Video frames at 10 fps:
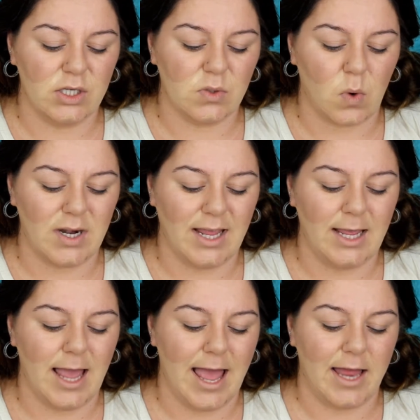
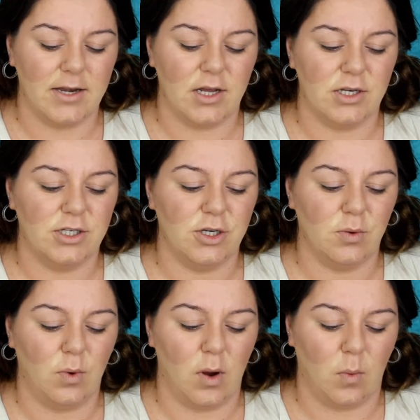
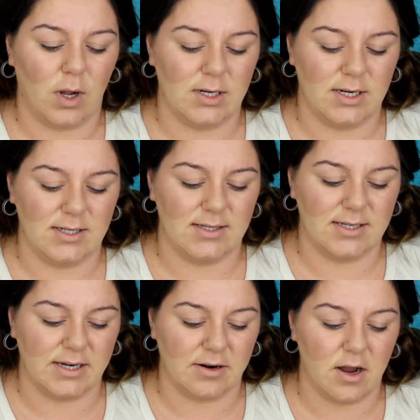
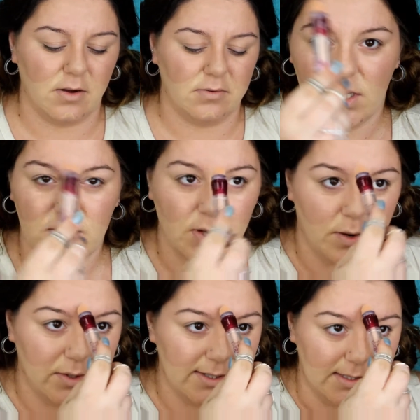20N210. So I
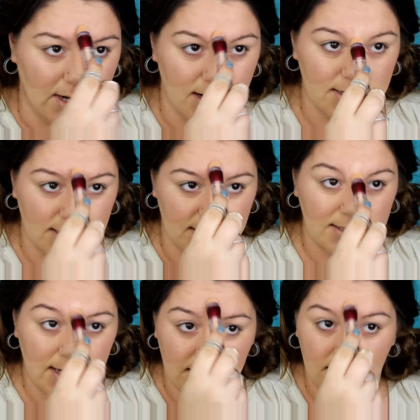always start dead
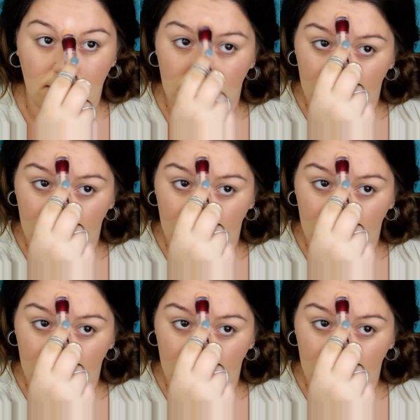center,